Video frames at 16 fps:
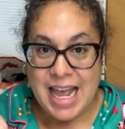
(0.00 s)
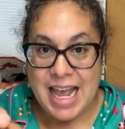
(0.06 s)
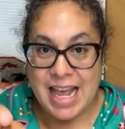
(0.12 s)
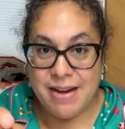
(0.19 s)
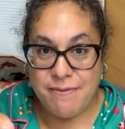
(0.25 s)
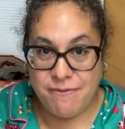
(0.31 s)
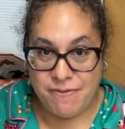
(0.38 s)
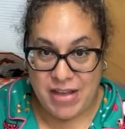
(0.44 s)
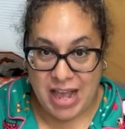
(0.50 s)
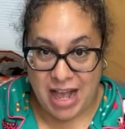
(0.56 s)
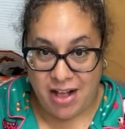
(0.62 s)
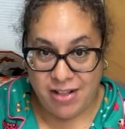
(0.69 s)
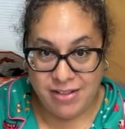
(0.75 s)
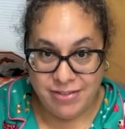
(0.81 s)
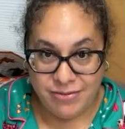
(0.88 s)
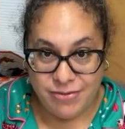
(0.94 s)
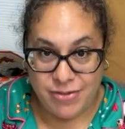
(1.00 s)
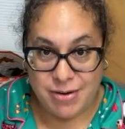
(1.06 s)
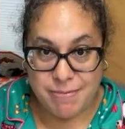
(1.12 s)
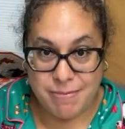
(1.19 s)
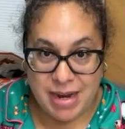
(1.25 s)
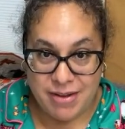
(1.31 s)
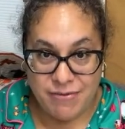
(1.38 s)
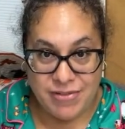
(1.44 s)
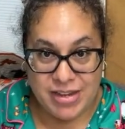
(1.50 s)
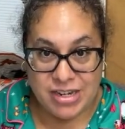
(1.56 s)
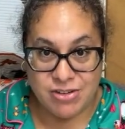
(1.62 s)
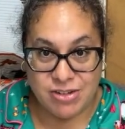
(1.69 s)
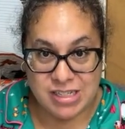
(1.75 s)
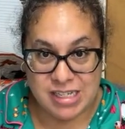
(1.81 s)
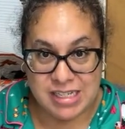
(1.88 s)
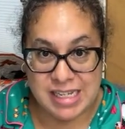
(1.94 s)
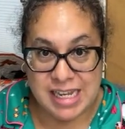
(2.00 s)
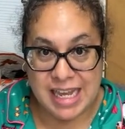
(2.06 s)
It fell from my fingers because